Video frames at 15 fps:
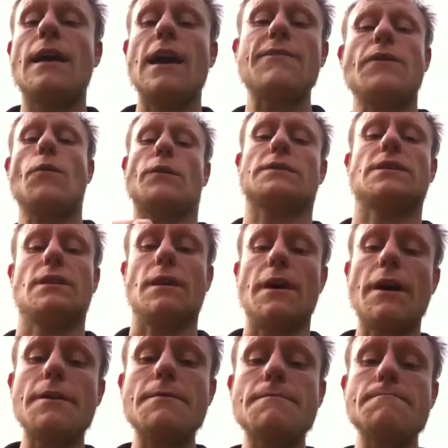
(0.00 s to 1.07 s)
If you want to
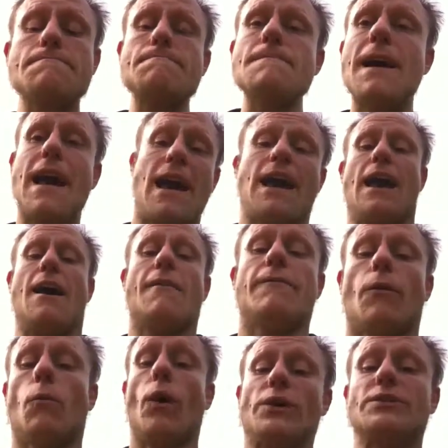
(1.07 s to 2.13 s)
learn
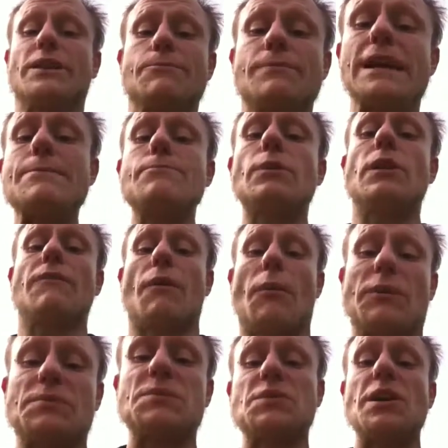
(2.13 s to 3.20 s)
from watching people, from
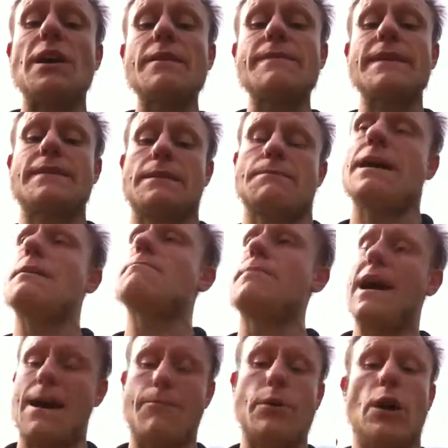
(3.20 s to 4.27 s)
observing them
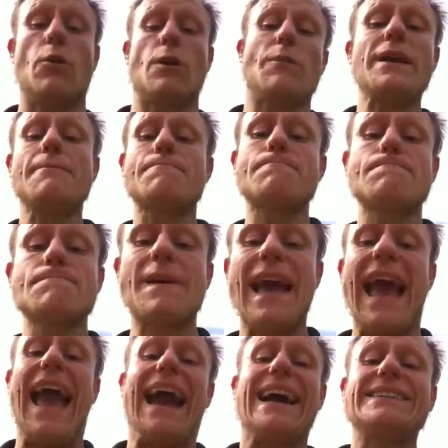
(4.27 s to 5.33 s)
pair programming,
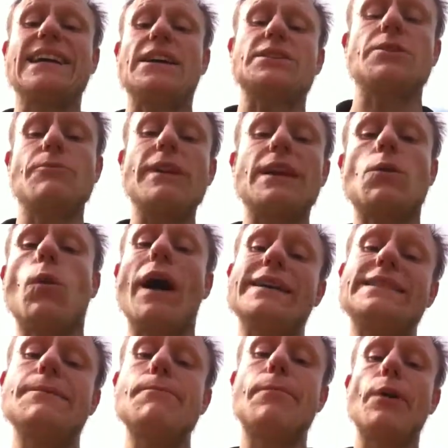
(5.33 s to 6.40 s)
it's actually really
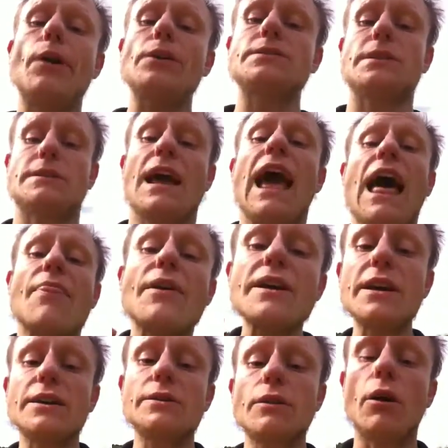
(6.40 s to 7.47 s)
quite important that
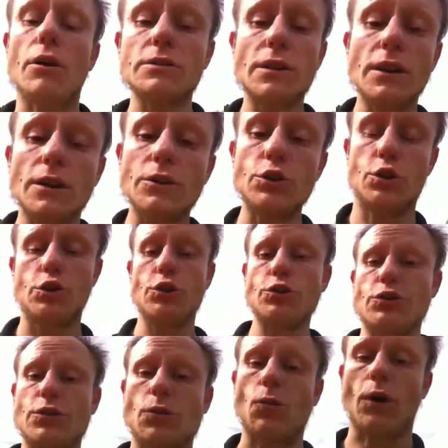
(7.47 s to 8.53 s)
you're not just